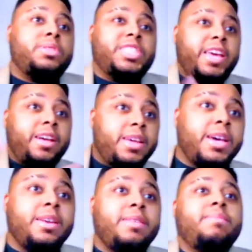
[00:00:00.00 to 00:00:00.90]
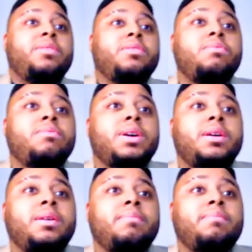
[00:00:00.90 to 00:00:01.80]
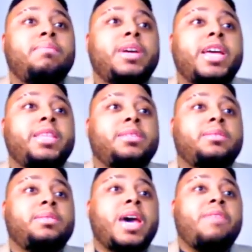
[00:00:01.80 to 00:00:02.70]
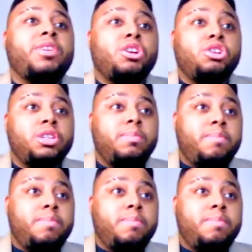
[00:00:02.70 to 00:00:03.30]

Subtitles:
scaling and at least having a good